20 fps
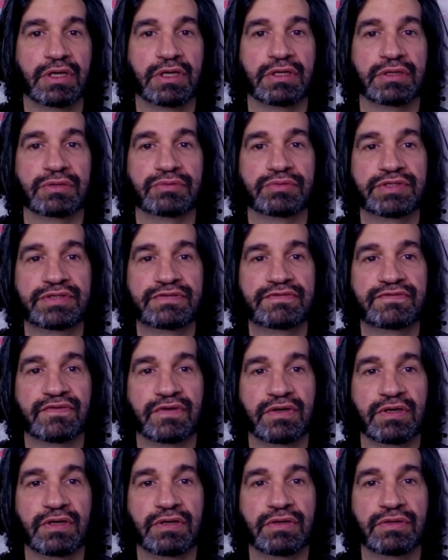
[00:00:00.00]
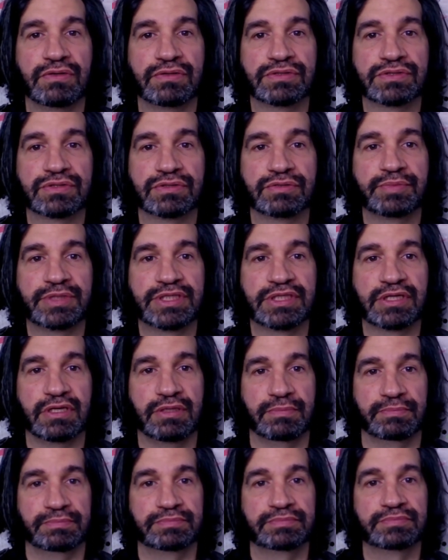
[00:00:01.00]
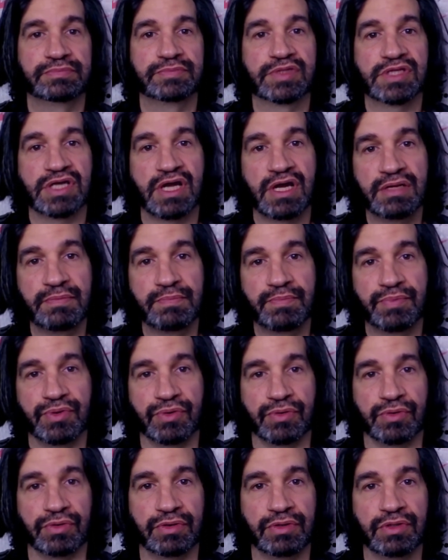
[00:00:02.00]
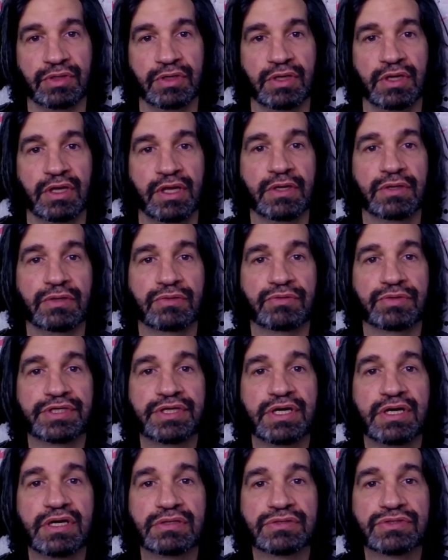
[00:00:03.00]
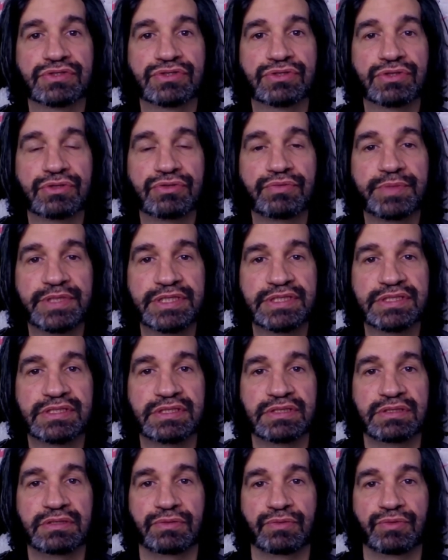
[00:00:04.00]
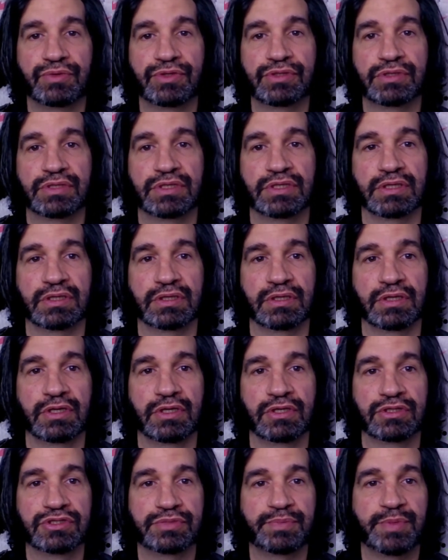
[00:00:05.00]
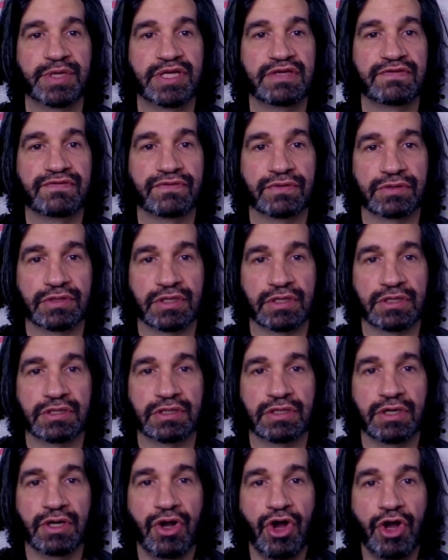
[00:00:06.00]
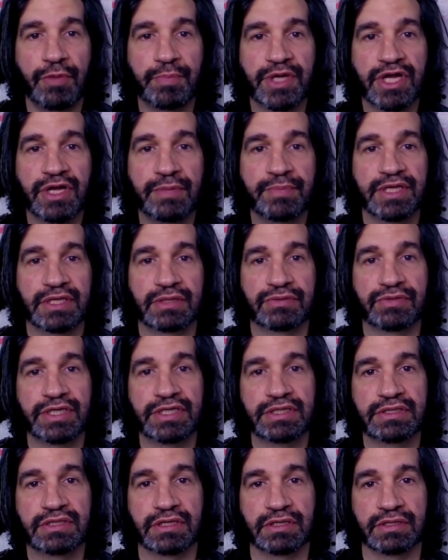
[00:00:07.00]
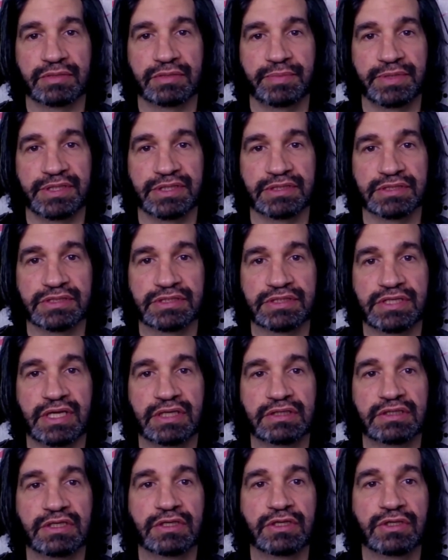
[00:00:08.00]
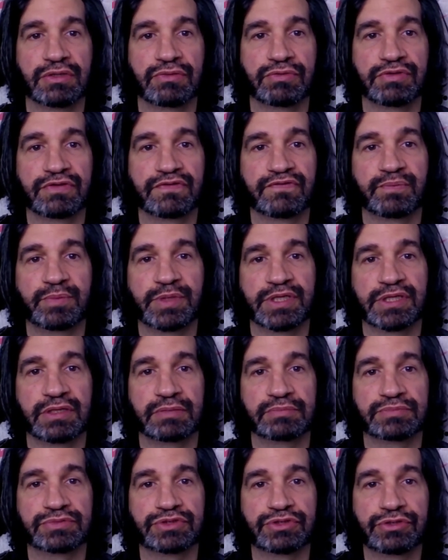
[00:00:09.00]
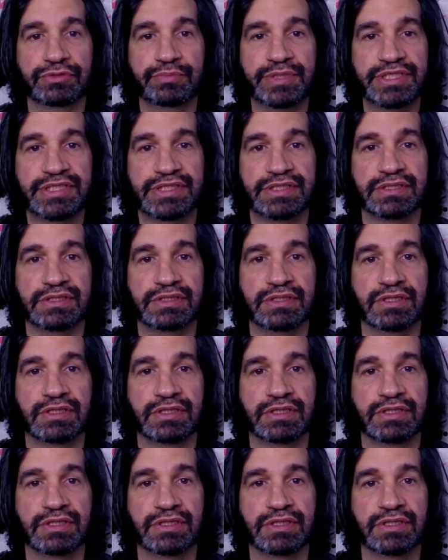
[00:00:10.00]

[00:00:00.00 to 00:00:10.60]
we've also become time poor. We're now so busy working to pay for our upcoming credit card bills that we've become too busy